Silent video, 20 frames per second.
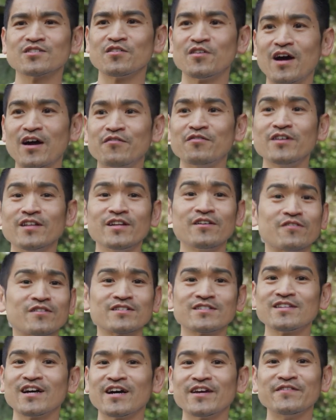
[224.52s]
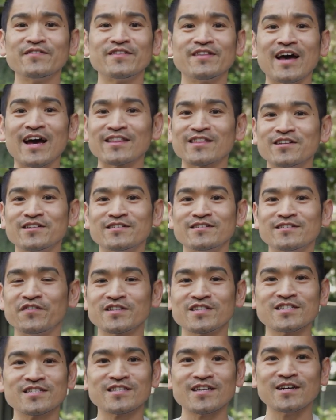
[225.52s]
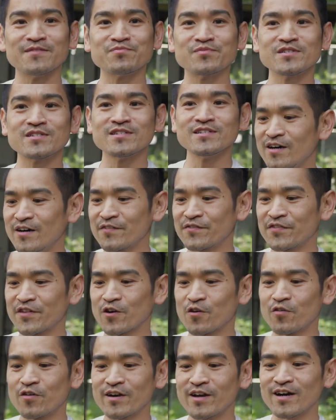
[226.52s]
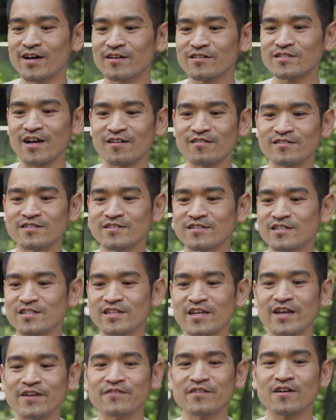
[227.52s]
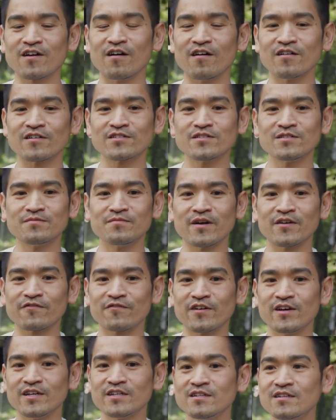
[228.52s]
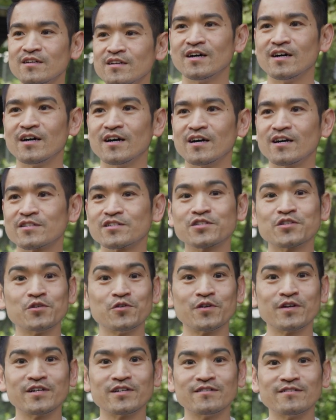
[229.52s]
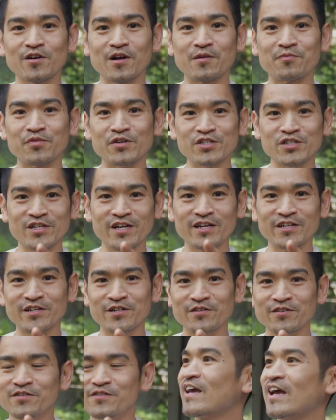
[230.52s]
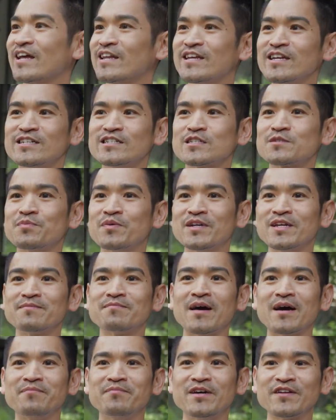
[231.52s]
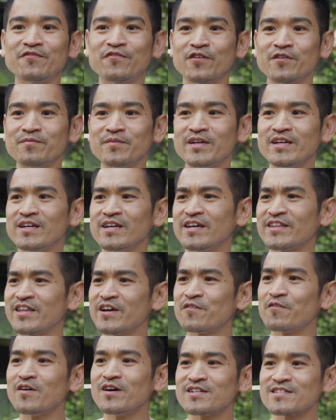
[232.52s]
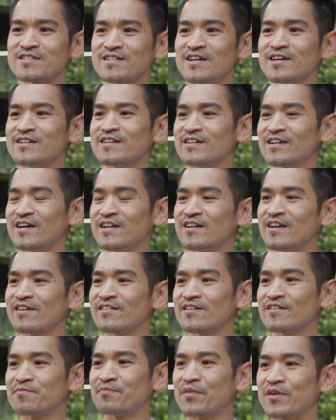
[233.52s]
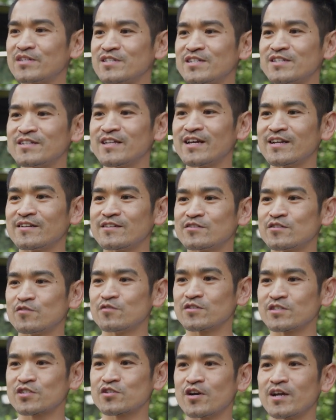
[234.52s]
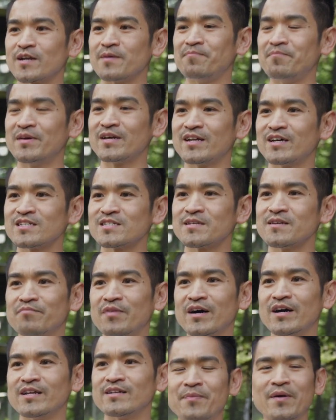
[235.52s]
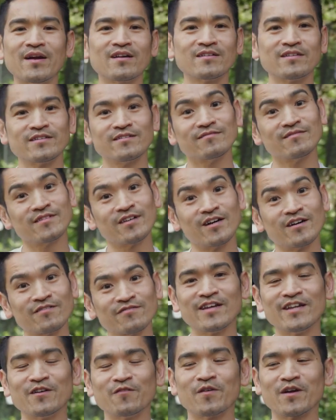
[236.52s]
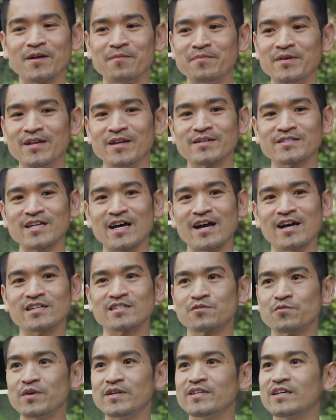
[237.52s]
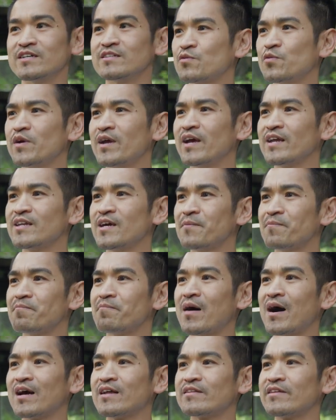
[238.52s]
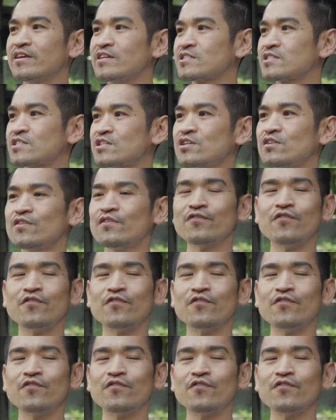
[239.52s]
So I really was not even at the footsteps of the courthouse. I just gave a call to my friend, Stuart, so I appreciate you. And he just put in my bid for me. And there was another person that was trying to bid us, but apparently, you know, they didn't want to bid as high as we did. So we ended up buying these 2